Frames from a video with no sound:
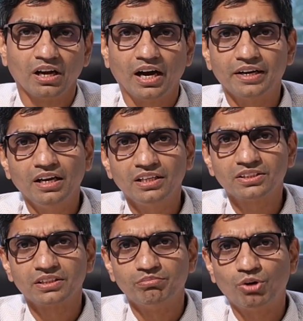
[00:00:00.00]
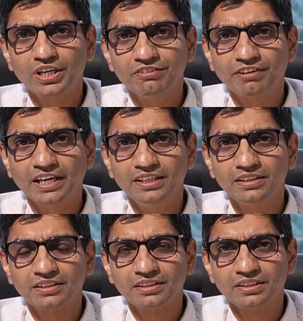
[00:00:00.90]
Unless modified
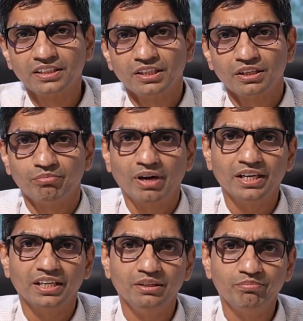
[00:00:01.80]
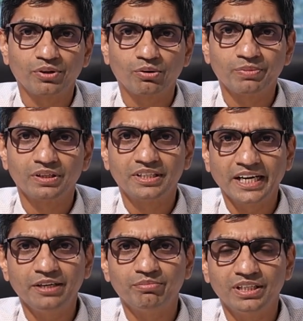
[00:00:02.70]
by improper
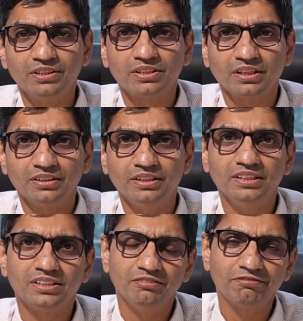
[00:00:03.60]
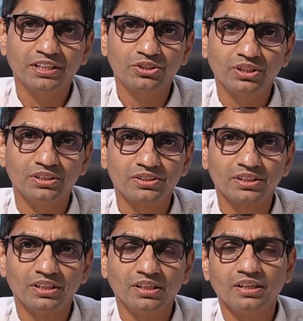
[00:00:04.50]
treatments, these infections
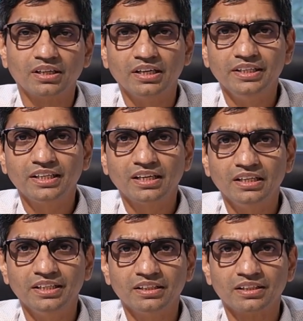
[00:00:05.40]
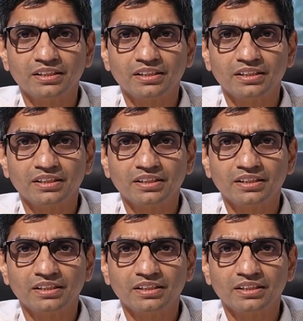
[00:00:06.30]
clinically